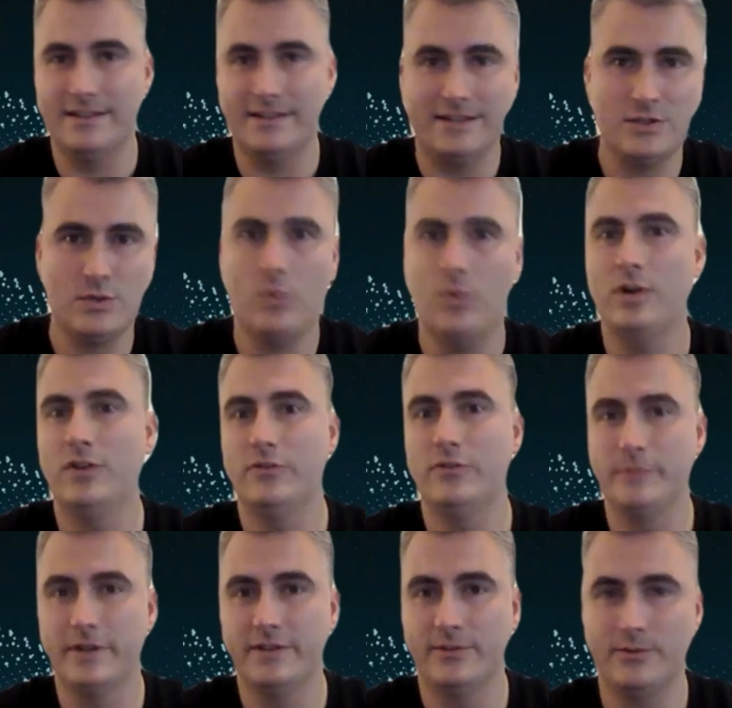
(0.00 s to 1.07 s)
like 12
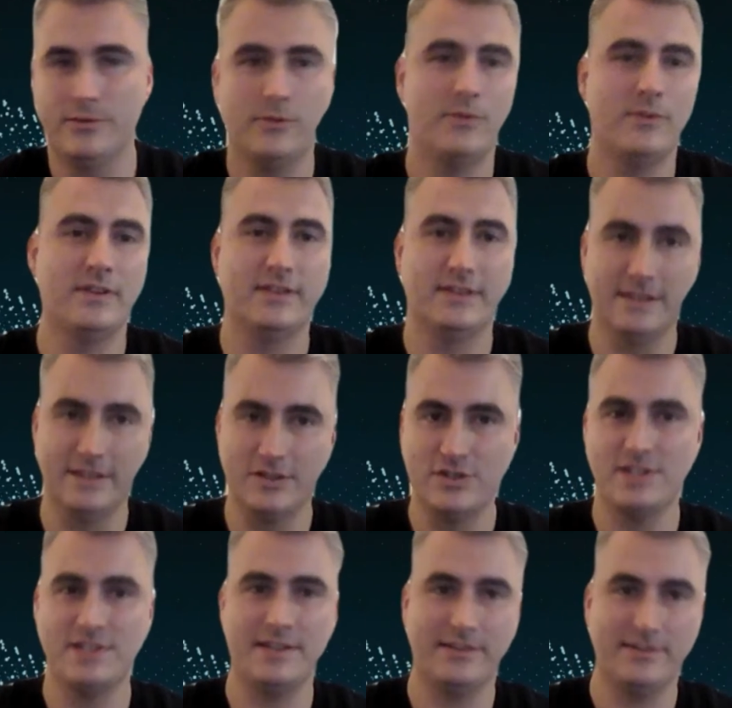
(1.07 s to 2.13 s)
months with all the
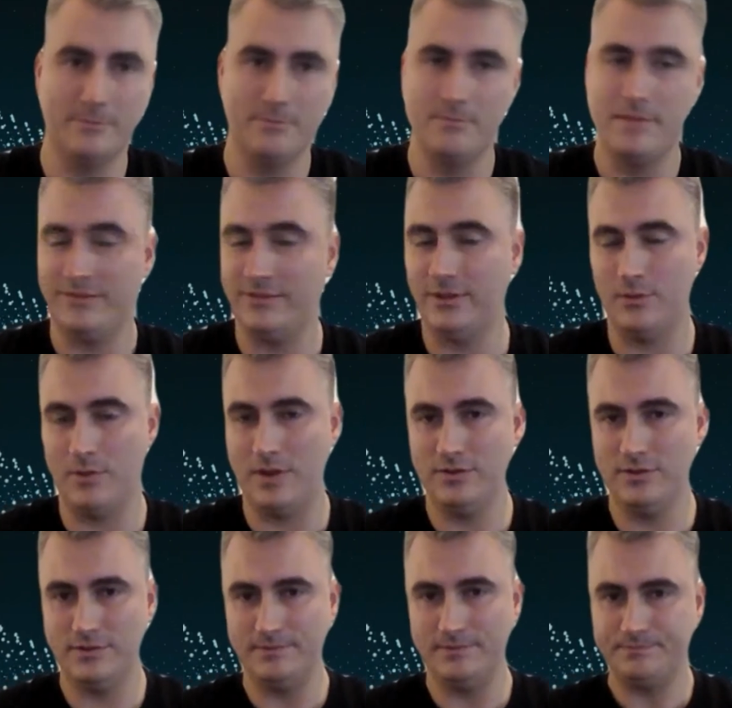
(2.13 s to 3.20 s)
logistics and messing around.